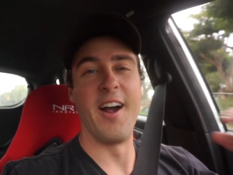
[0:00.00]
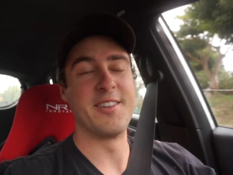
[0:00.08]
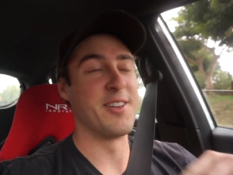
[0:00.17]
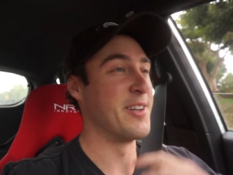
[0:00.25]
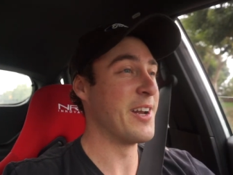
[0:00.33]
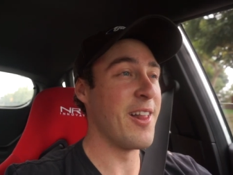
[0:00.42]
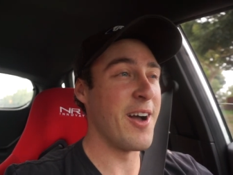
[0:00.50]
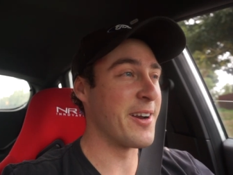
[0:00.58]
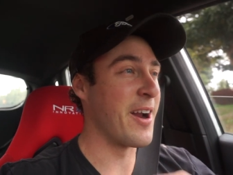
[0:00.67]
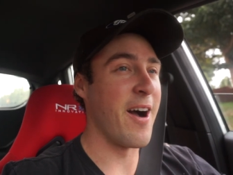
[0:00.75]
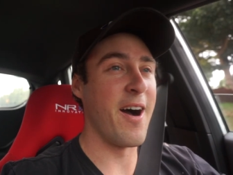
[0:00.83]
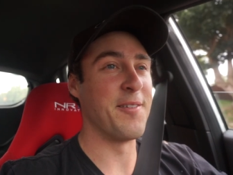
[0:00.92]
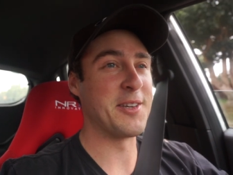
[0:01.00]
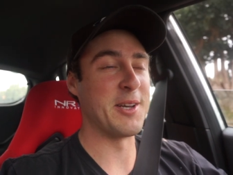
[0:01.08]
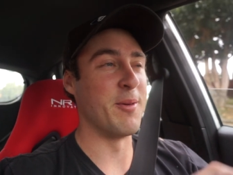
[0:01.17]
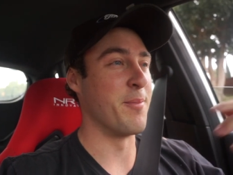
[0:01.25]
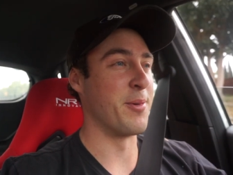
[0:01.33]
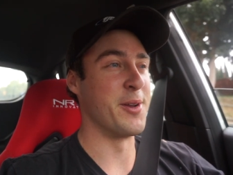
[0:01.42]
right, so data logging
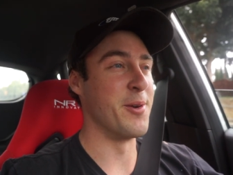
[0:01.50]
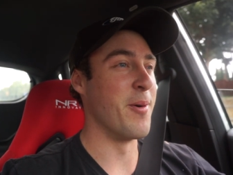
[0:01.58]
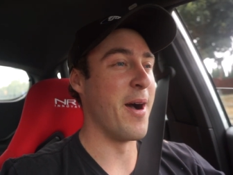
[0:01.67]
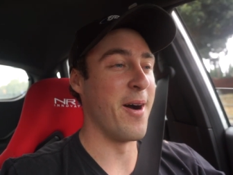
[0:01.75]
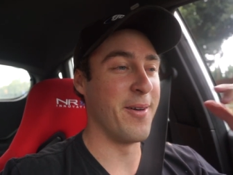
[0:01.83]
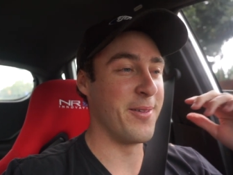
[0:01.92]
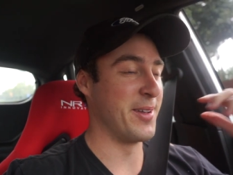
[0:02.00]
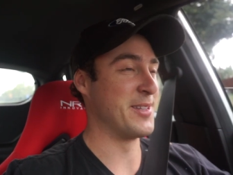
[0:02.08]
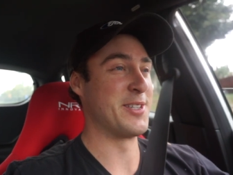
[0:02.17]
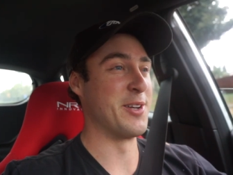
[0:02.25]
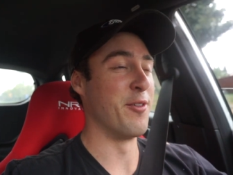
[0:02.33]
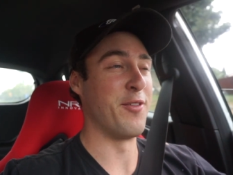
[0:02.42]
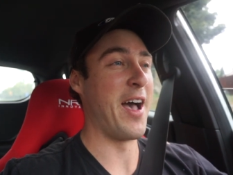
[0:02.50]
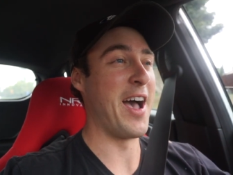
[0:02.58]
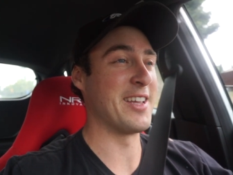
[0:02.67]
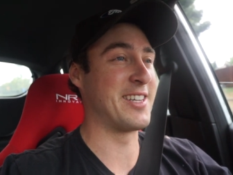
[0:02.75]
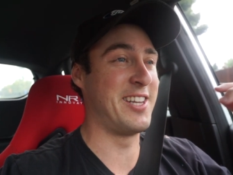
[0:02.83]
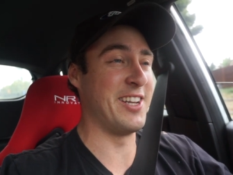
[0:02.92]
obviously went pretty well. It's still
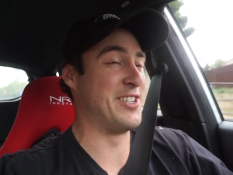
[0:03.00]
fast